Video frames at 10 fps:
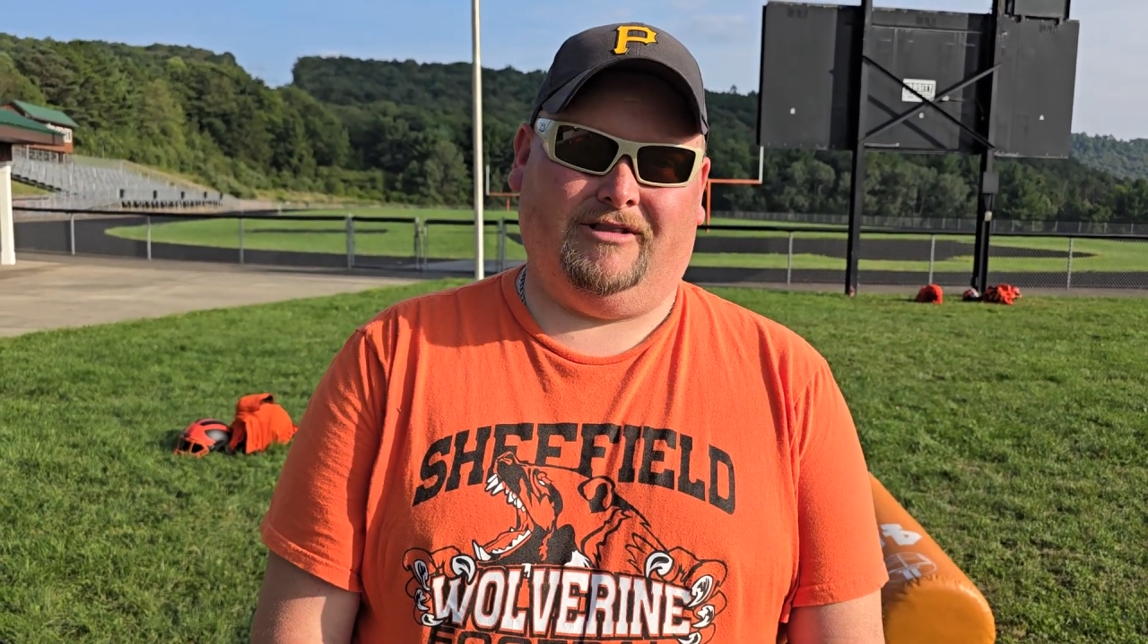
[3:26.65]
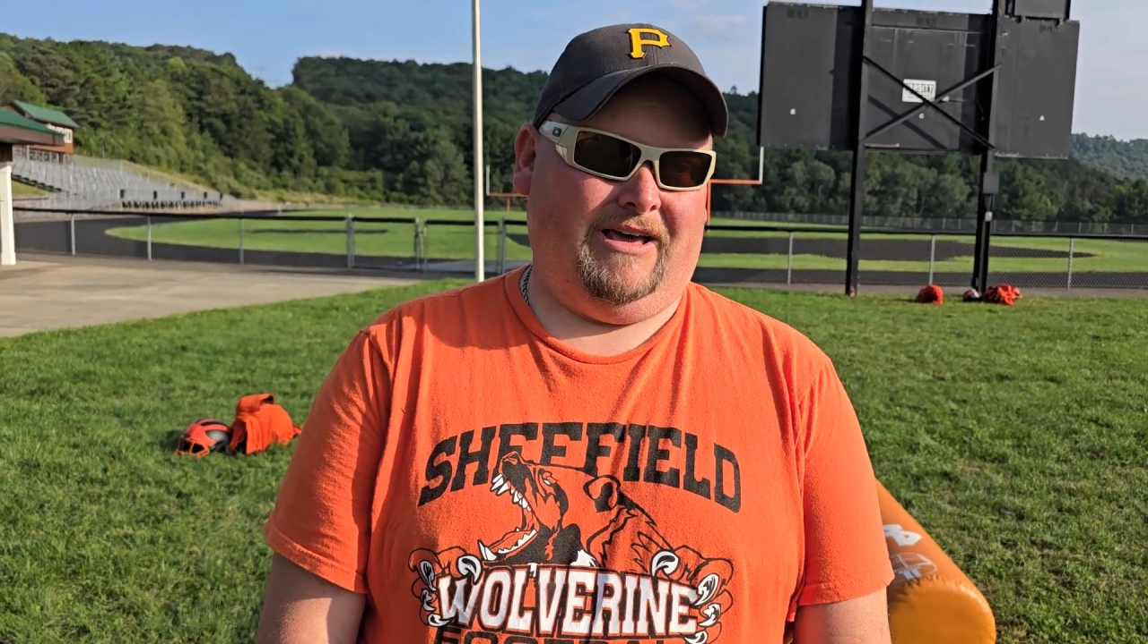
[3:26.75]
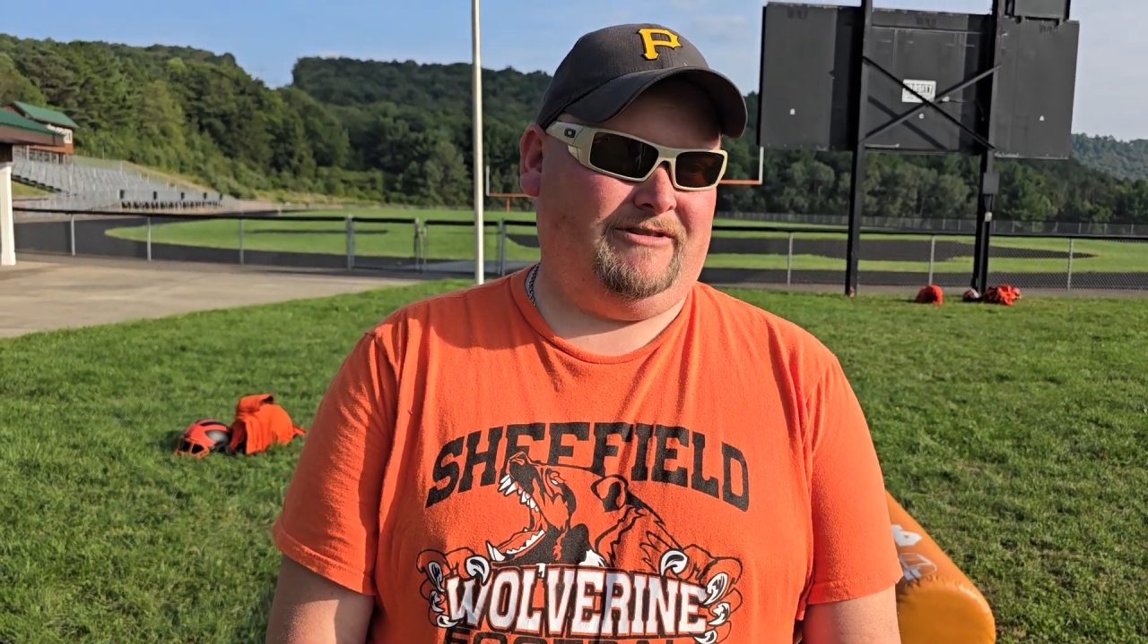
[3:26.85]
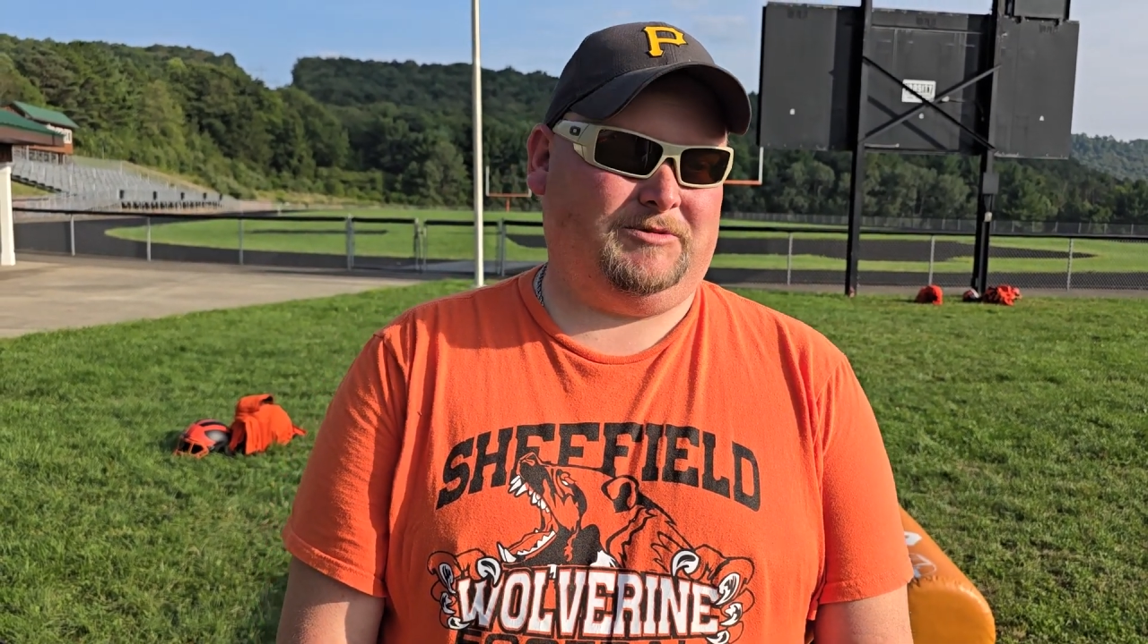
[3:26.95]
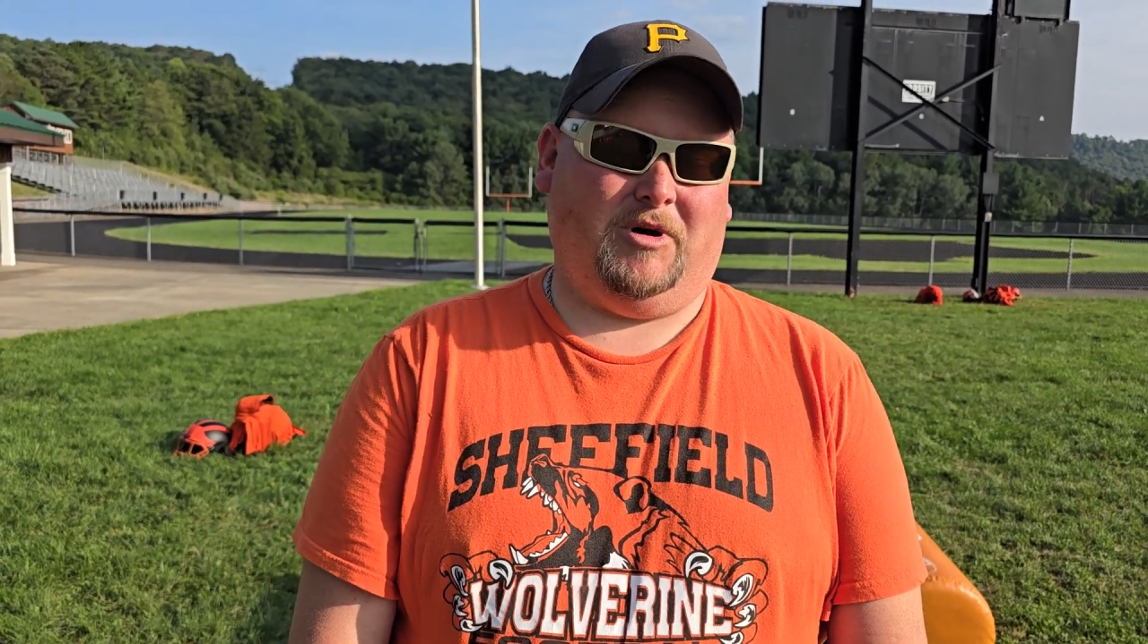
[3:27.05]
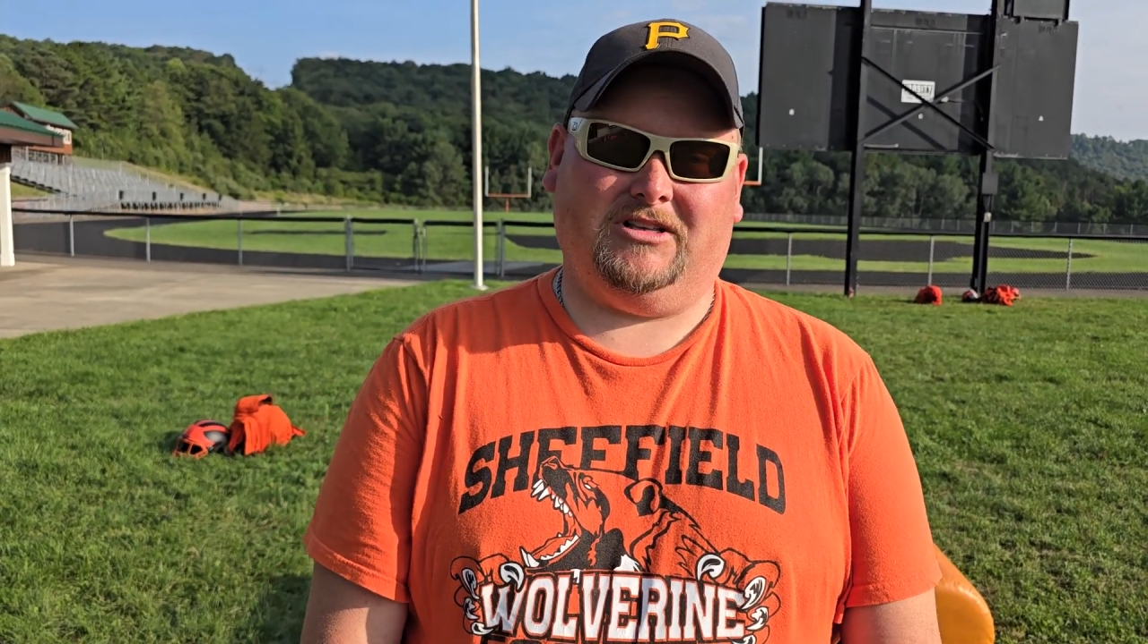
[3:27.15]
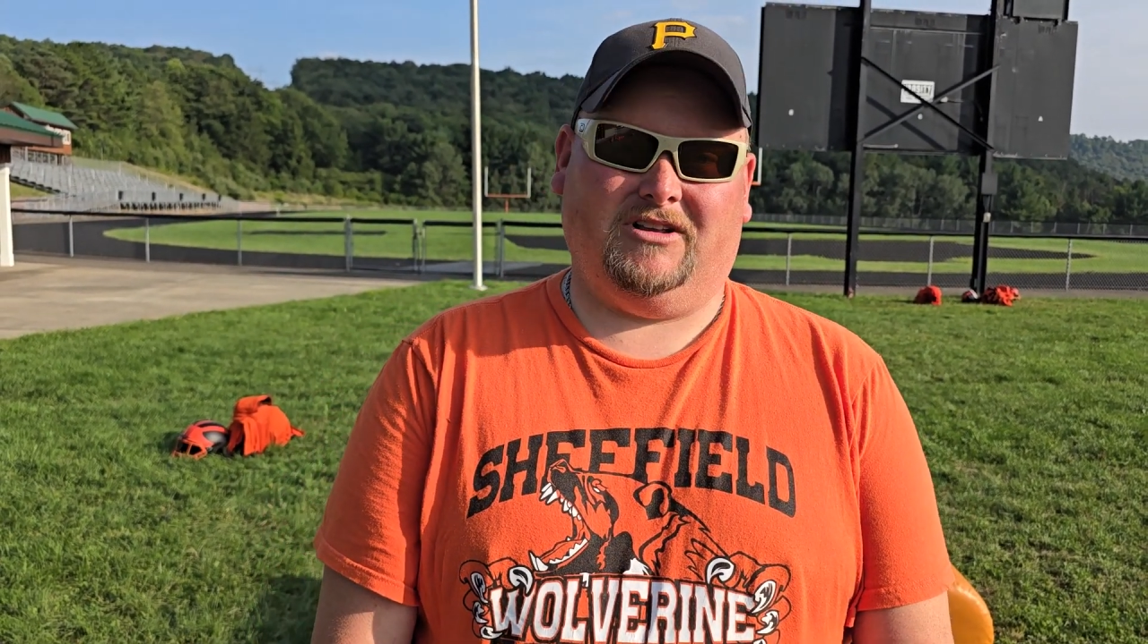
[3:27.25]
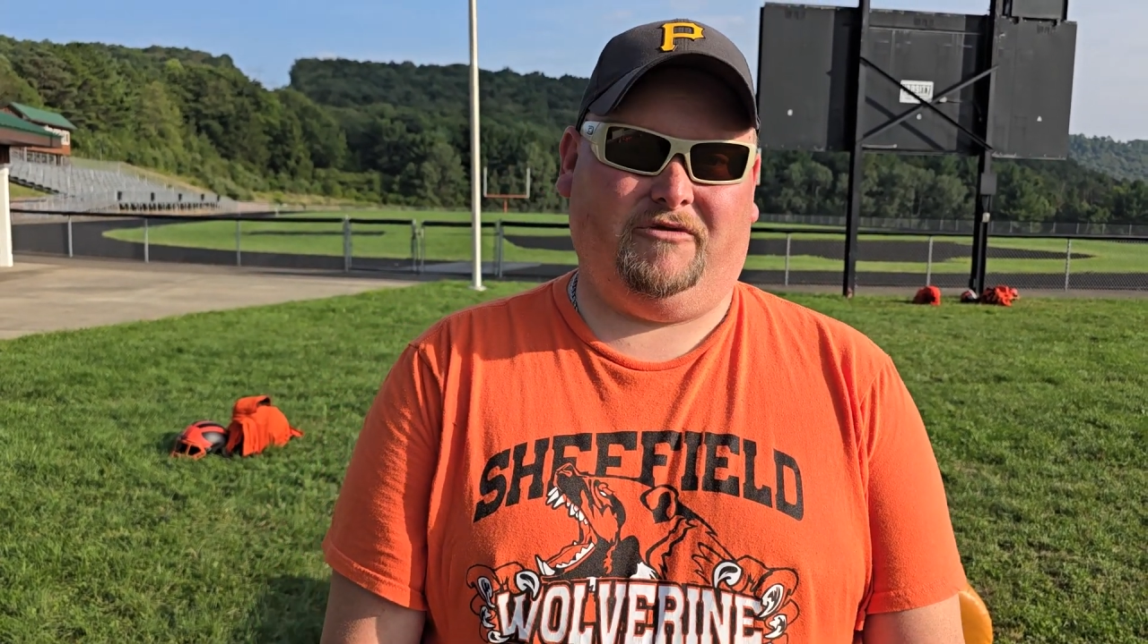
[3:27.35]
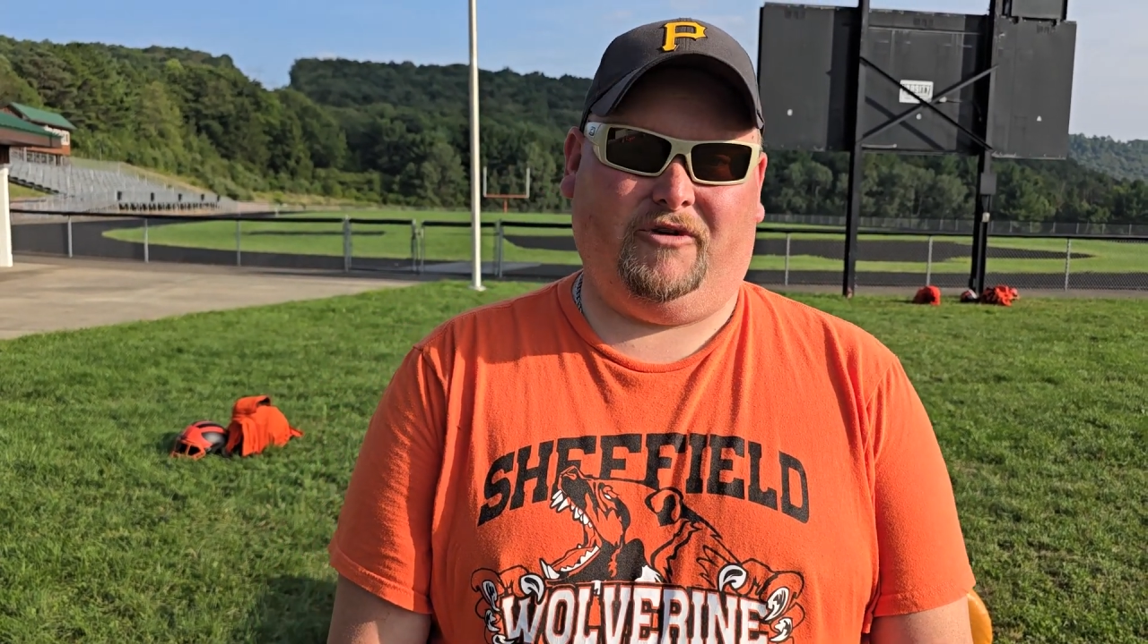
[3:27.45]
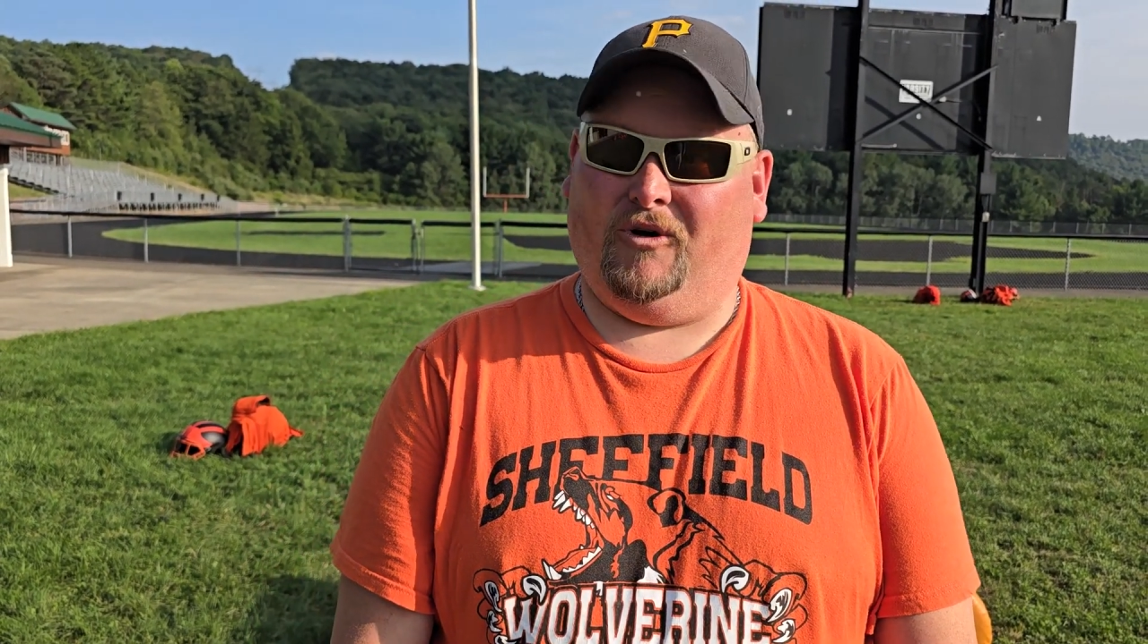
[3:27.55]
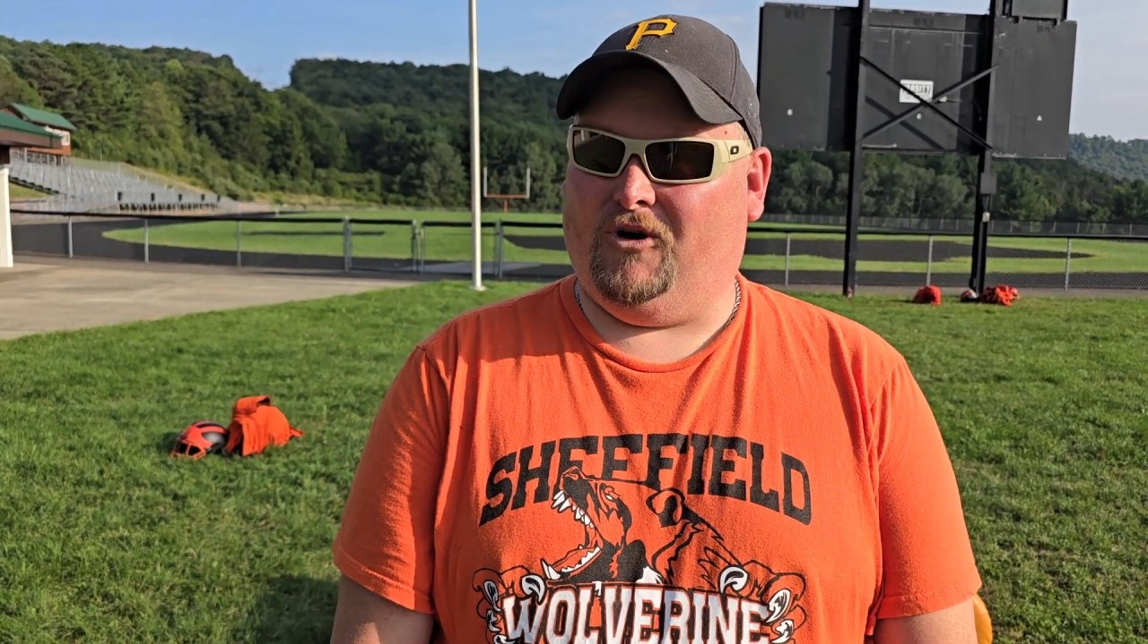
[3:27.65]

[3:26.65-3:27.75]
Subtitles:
11 spots on the field,